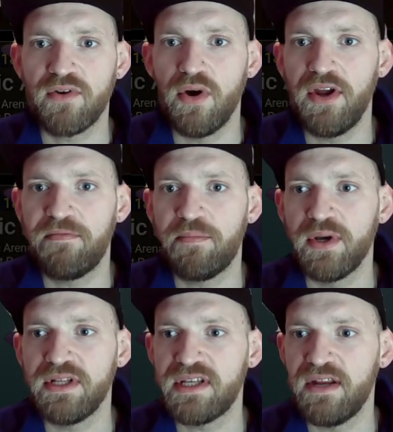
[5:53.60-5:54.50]
enough
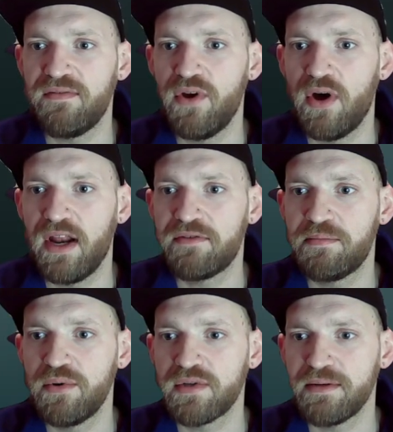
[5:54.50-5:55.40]
points, and if not, I'll have to
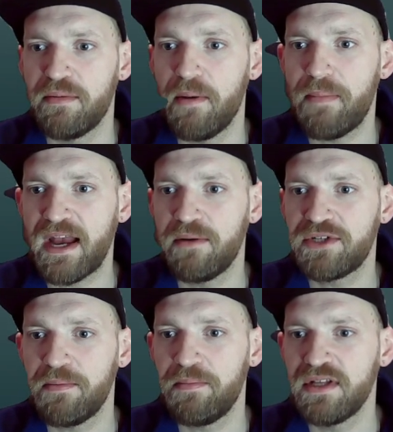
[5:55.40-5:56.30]
pull some of my backup
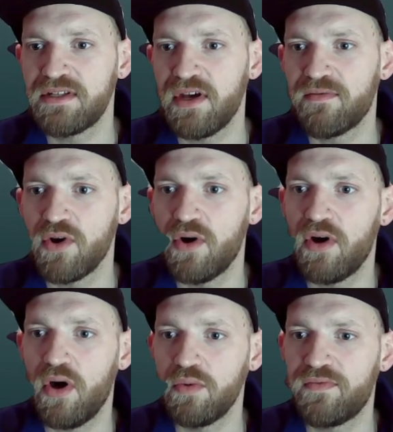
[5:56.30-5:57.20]
champions that I've got
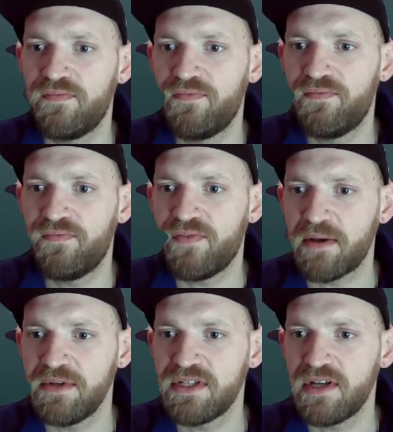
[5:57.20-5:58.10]
old
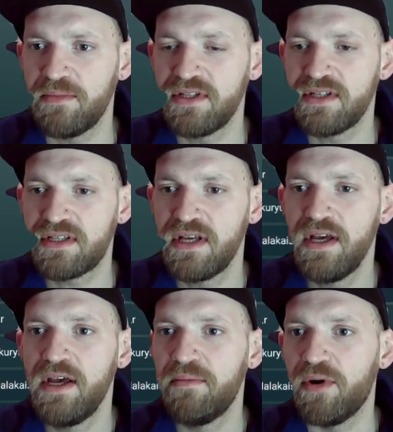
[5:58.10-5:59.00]
fragment summons,
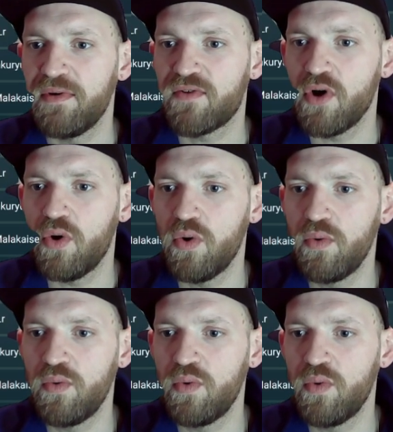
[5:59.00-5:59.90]
but we've got
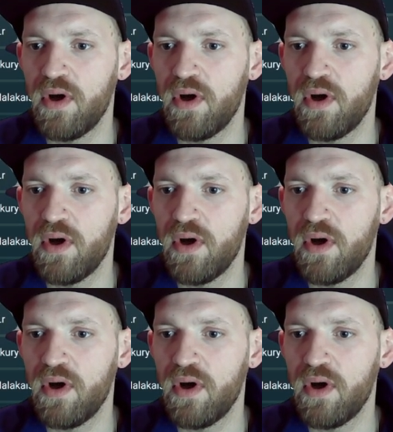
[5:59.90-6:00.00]
all